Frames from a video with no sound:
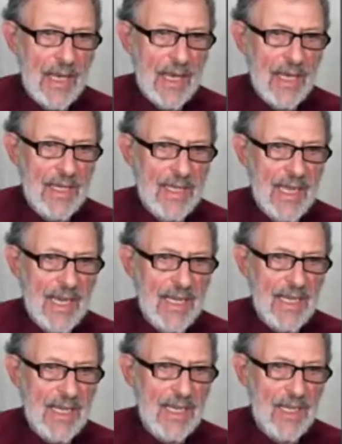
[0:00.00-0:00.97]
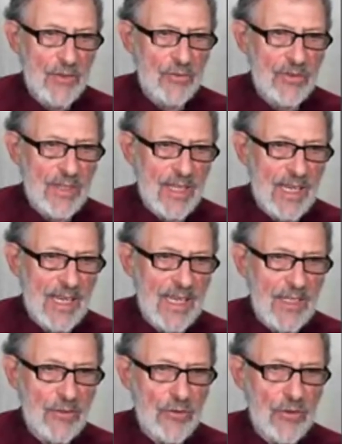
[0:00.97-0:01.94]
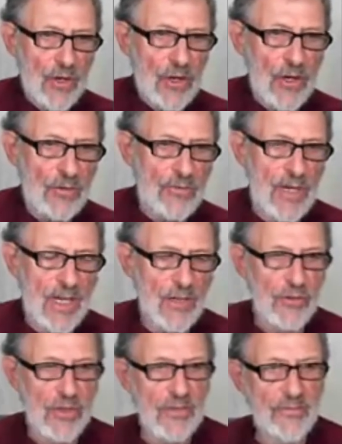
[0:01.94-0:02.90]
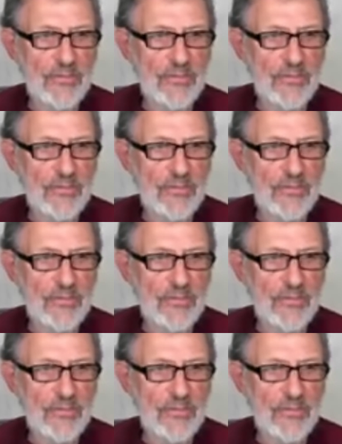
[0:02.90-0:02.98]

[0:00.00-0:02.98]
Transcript: and that is the getChar function.